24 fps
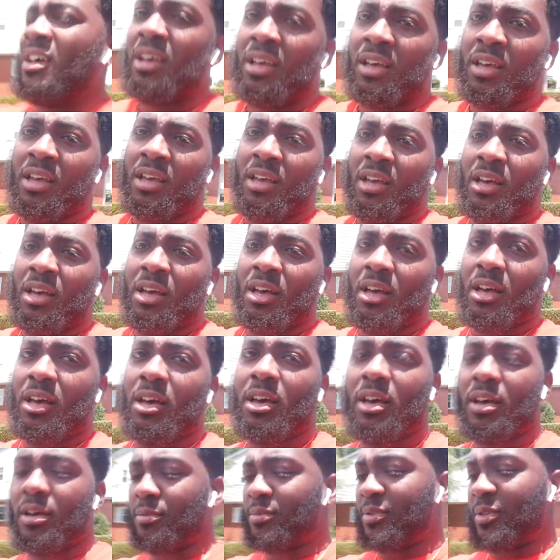
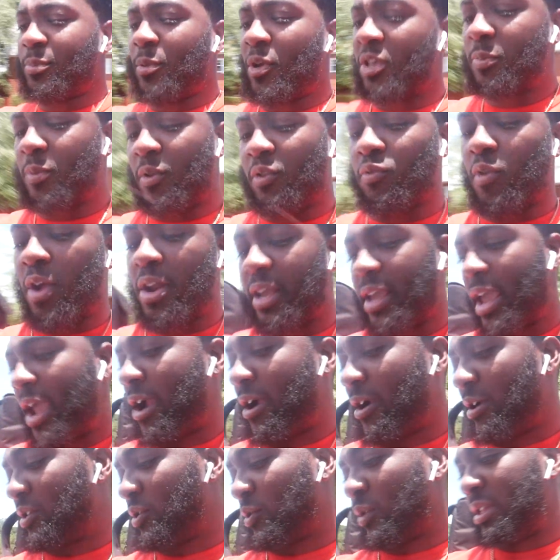I'm supposed to be running
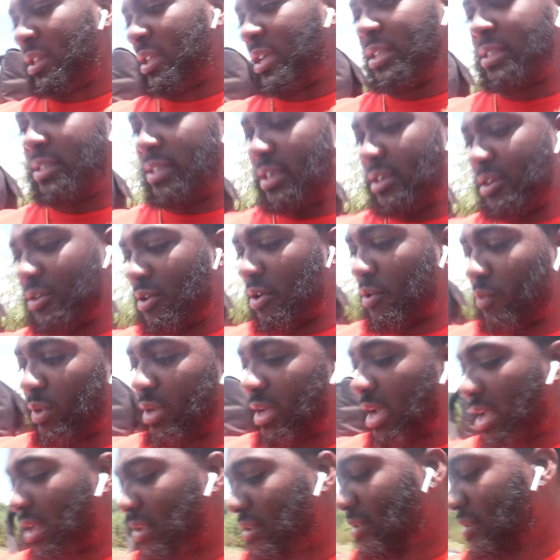errands with Lindsay. You know, we got